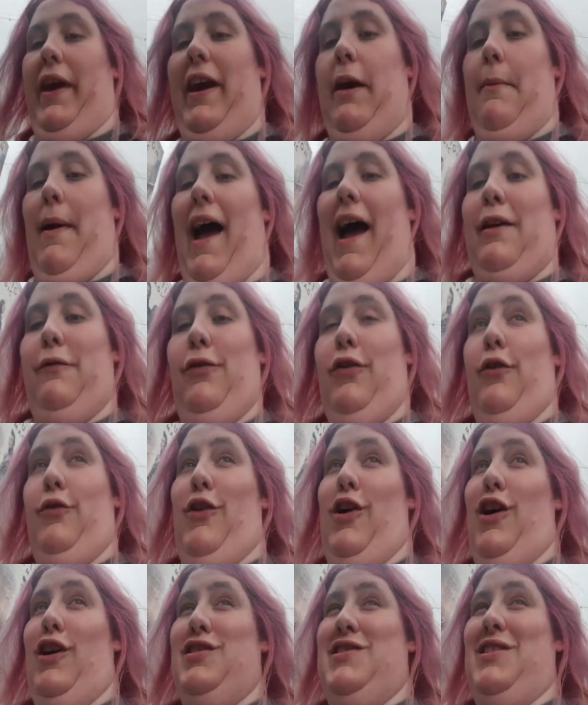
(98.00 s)
Wicker Man for the
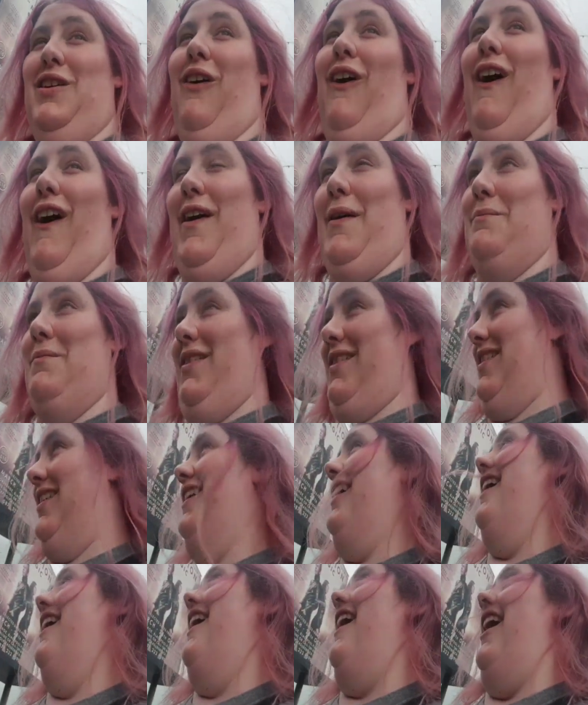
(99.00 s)
first time,
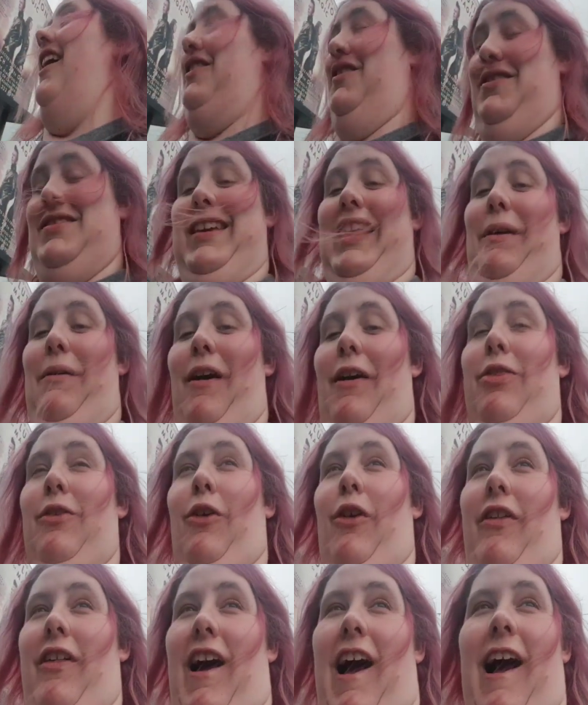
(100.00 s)
and you'll see what I
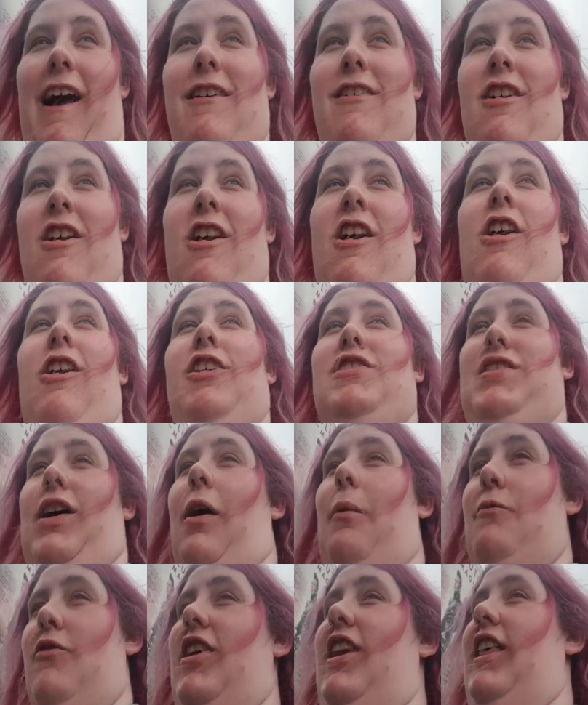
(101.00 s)
thought of that. So
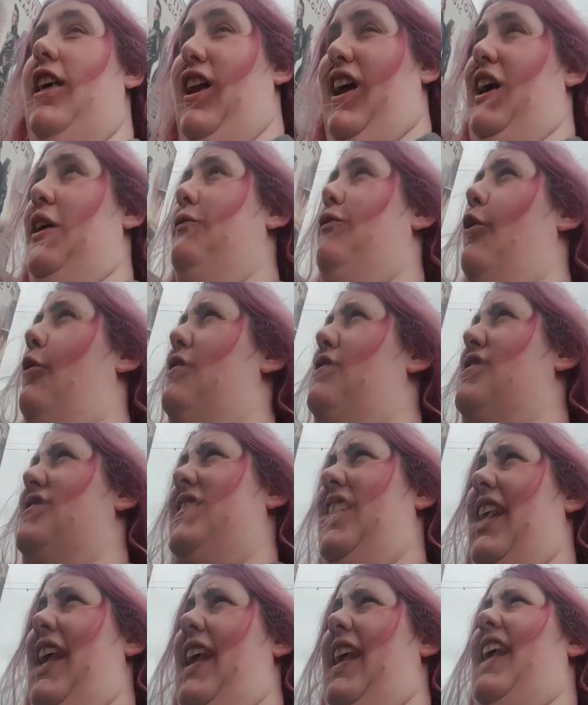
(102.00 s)
I'm really looking forward to
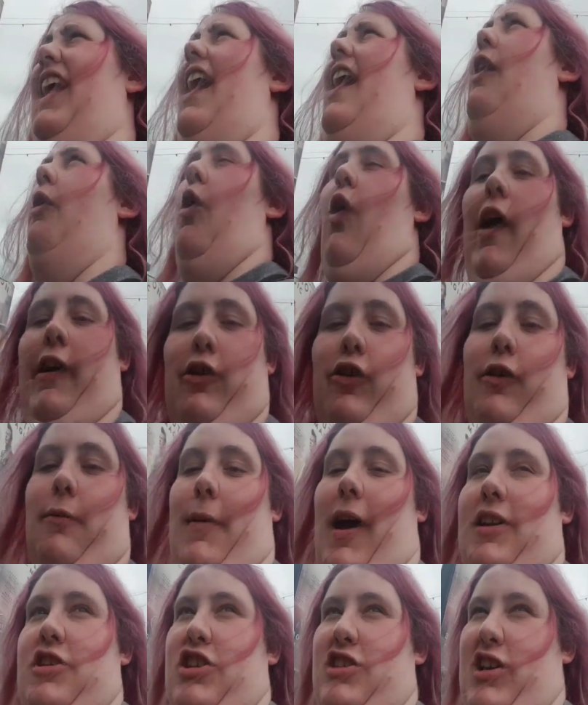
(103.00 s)
see how Icon
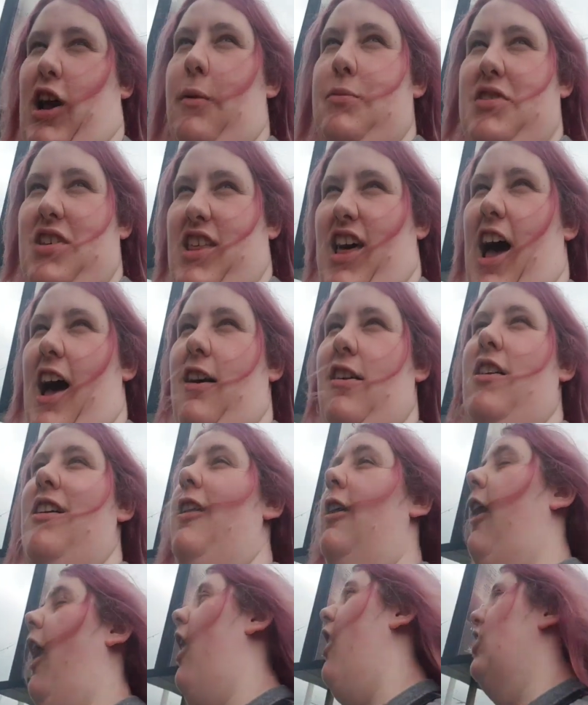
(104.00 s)
matches up to that.
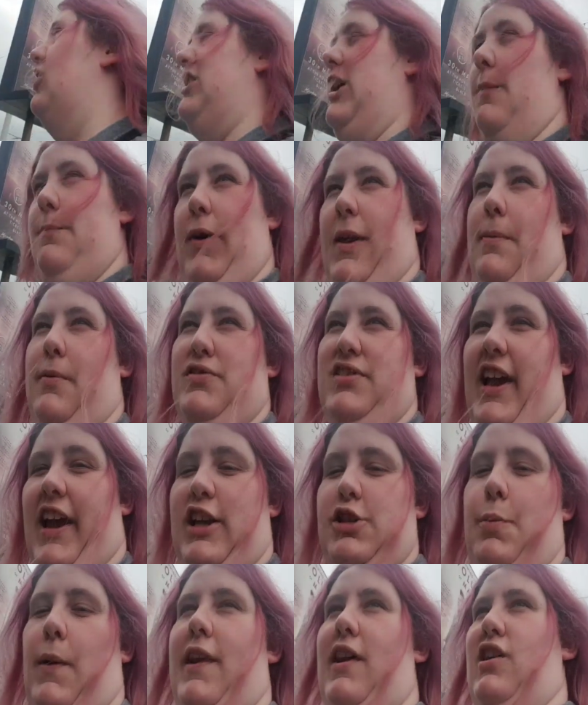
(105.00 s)
Some people say
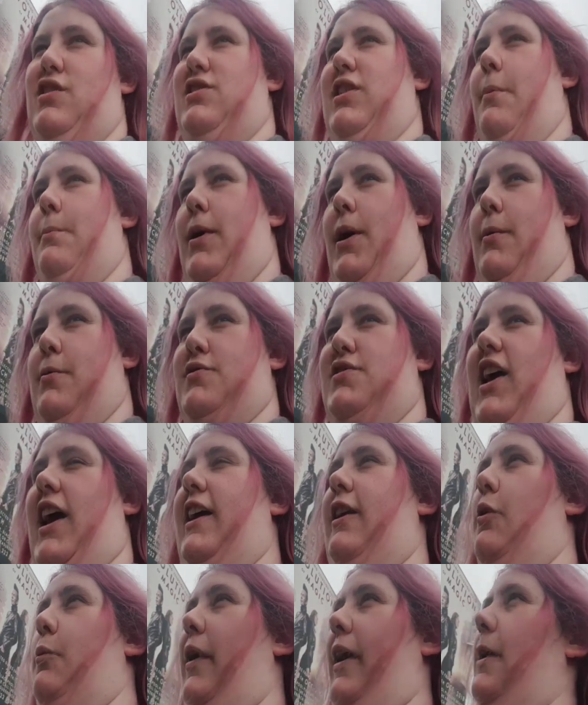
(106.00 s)
it's better, some people
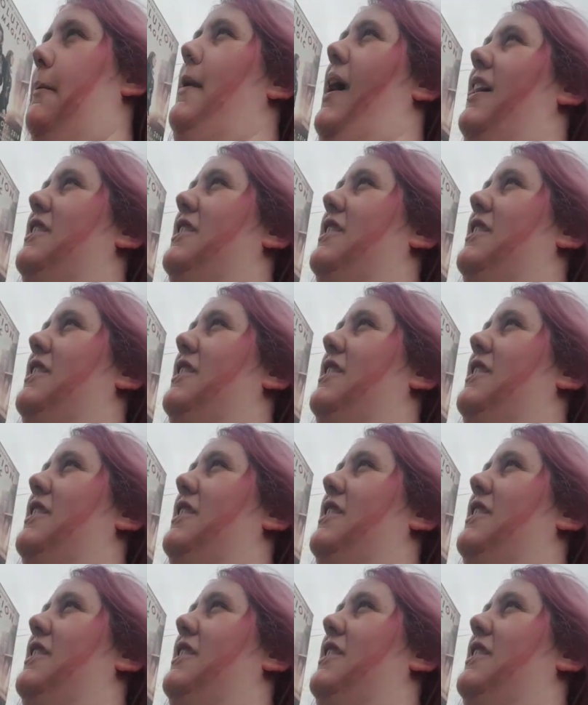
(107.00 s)
say that Wicker